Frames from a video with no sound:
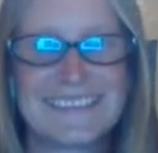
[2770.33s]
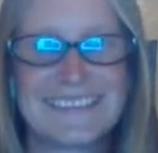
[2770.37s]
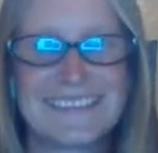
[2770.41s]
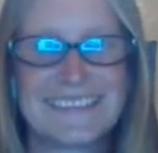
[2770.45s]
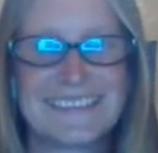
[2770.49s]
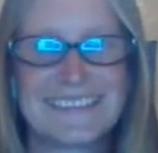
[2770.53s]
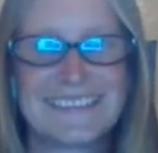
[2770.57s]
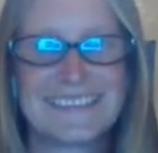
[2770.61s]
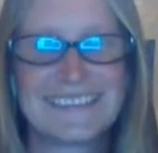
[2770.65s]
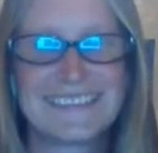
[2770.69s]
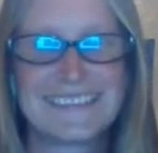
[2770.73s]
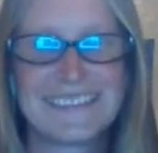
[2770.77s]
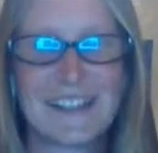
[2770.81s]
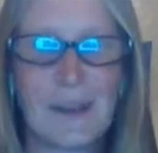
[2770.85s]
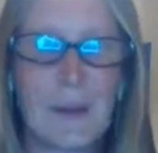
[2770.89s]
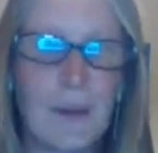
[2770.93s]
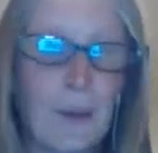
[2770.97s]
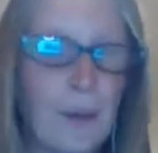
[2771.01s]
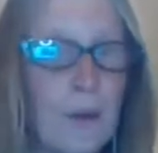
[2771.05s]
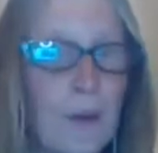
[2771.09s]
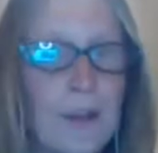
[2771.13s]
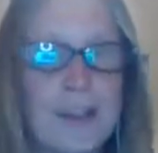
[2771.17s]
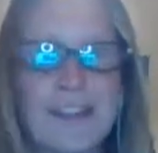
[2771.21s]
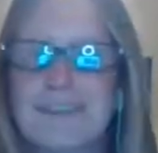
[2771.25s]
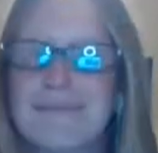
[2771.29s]

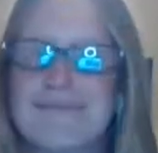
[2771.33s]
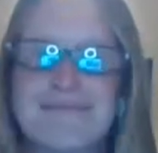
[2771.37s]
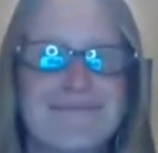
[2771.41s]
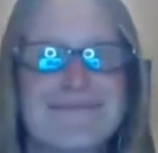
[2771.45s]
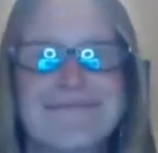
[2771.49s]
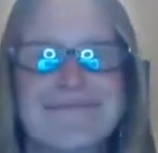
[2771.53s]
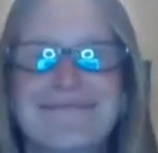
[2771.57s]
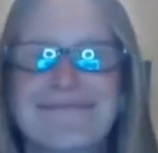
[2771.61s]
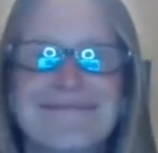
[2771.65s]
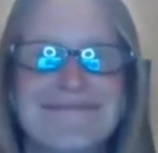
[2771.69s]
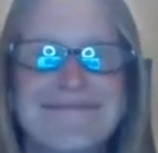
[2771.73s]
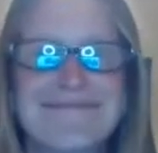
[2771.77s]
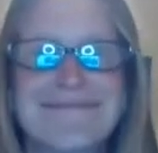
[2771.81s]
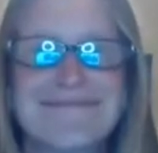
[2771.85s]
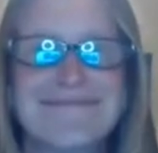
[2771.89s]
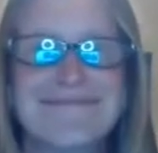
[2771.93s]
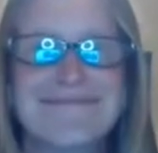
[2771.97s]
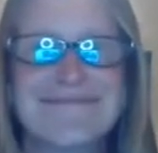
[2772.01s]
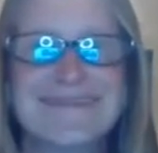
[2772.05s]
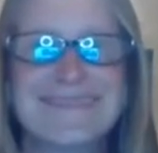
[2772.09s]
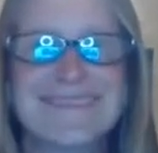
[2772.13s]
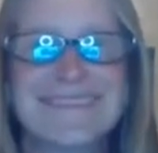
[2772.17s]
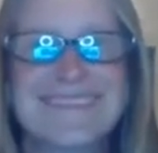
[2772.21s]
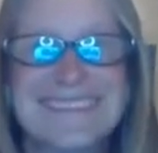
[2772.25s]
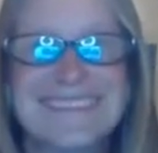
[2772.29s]

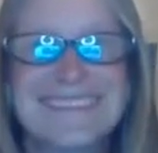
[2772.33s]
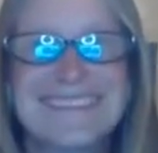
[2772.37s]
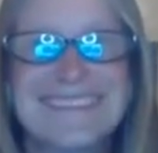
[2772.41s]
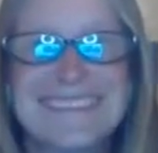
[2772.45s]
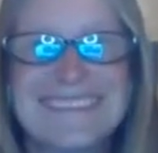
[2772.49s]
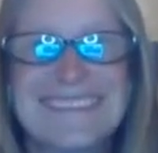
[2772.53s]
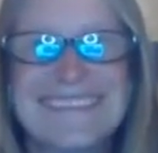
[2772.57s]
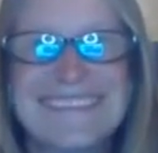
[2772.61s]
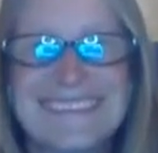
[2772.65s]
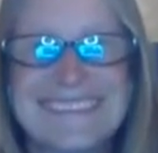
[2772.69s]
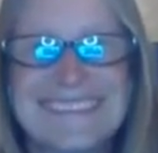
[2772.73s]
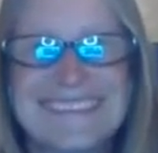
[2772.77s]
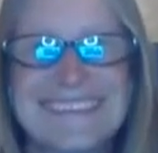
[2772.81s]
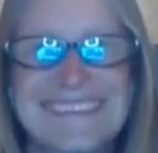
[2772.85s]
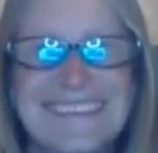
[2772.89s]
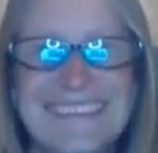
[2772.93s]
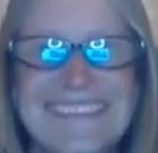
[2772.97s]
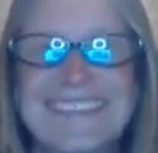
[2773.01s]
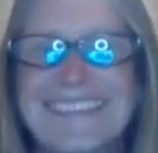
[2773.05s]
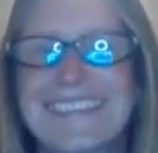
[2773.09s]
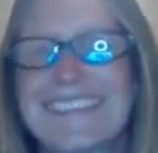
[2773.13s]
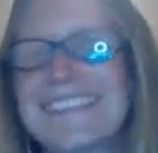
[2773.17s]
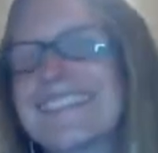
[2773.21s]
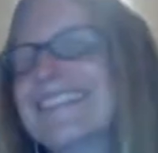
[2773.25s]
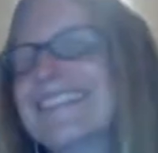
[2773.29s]
This person isn't speaking.